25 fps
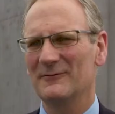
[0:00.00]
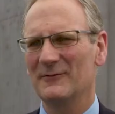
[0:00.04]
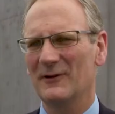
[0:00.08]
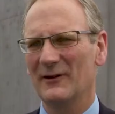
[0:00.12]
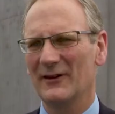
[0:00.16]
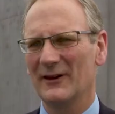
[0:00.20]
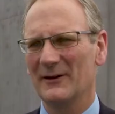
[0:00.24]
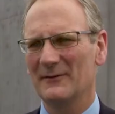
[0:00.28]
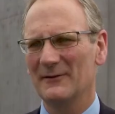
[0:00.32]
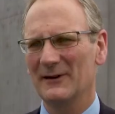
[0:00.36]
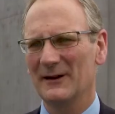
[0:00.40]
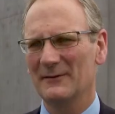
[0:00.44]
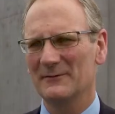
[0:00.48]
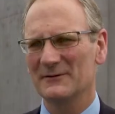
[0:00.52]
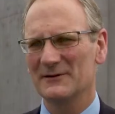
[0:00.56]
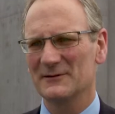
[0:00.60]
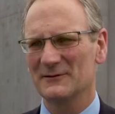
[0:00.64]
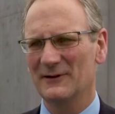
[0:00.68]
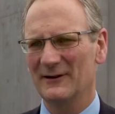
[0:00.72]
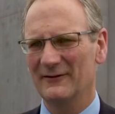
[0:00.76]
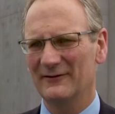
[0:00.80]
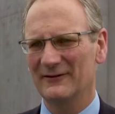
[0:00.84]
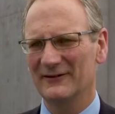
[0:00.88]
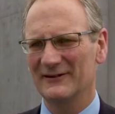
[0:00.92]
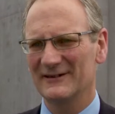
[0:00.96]
what they were able to
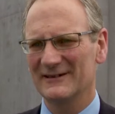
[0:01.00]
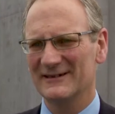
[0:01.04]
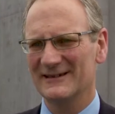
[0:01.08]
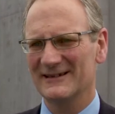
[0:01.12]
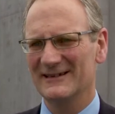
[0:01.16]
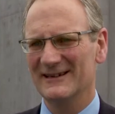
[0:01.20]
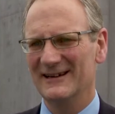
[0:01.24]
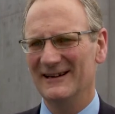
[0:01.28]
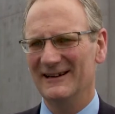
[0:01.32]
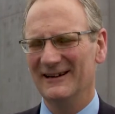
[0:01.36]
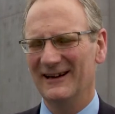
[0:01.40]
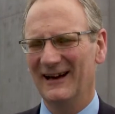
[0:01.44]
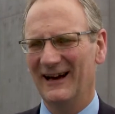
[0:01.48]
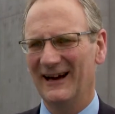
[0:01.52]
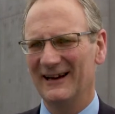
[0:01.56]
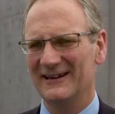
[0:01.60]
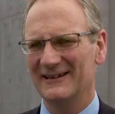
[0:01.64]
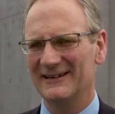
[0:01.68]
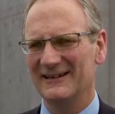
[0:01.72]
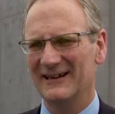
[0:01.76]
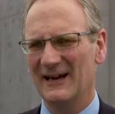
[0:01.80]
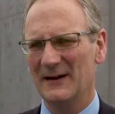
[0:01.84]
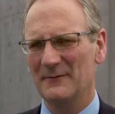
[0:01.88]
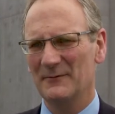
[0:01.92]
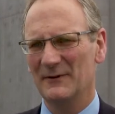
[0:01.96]
offer us, and
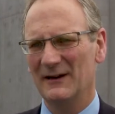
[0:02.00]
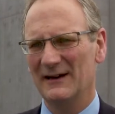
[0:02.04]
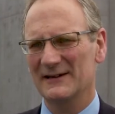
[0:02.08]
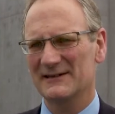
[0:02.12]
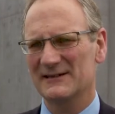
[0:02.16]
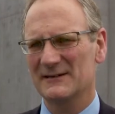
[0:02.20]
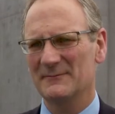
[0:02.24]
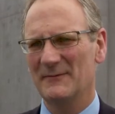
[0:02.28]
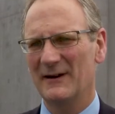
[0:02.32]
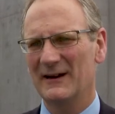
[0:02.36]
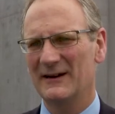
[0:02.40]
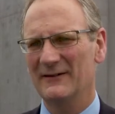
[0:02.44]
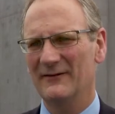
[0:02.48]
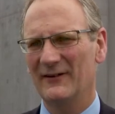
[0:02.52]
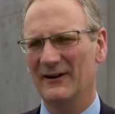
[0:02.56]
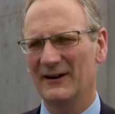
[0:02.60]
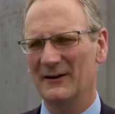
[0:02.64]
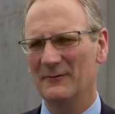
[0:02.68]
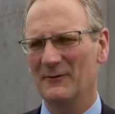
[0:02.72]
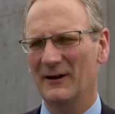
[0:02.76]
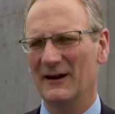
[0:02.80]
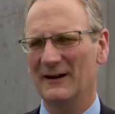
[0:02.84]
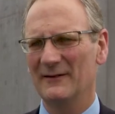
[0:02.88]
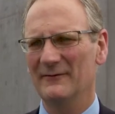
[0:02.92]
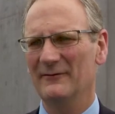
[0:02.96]
enable us to make a very
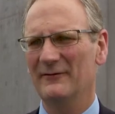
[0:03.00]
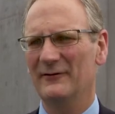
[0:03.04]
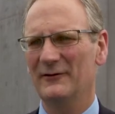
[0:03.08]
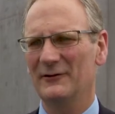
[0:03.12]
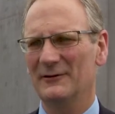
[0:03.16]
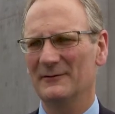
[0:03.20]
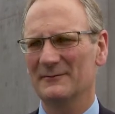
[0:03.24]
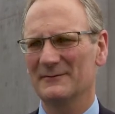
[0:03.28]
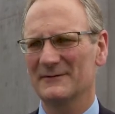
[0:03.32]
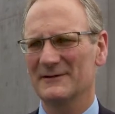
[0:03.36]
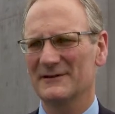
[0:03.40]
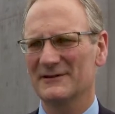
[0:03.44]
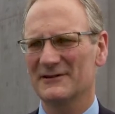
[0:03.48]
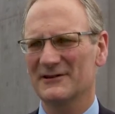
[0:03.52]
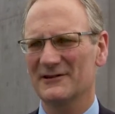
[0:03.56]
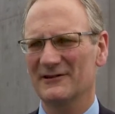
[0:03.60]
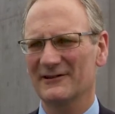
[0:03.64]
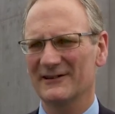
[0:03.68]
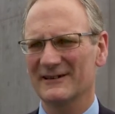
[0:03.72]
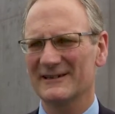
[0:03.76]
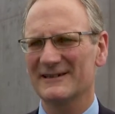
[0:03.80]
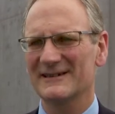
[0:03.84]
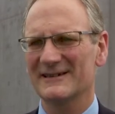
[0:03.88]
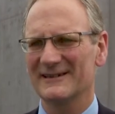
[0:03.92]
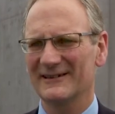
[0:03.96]
well-informed
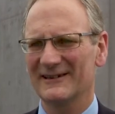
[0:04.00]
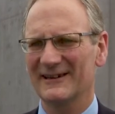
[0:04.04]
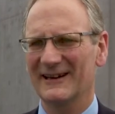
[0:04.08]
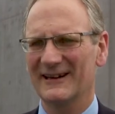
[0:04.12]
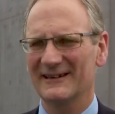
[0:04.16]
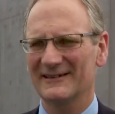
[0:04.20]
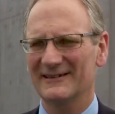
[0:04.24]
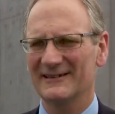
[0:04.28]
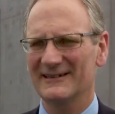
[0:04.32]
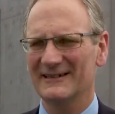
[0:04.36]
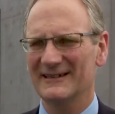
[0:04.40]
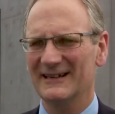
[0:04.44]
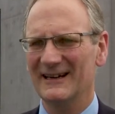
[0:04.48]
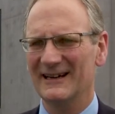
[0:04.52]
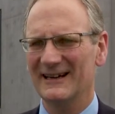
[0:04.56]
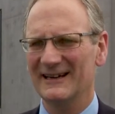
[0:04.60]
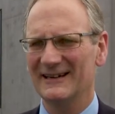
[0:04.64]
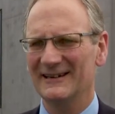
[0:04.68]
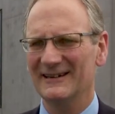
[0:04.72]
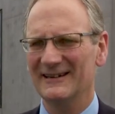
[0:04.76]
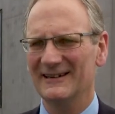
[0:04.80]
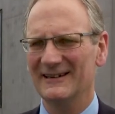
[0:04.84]
choice at the end of the day.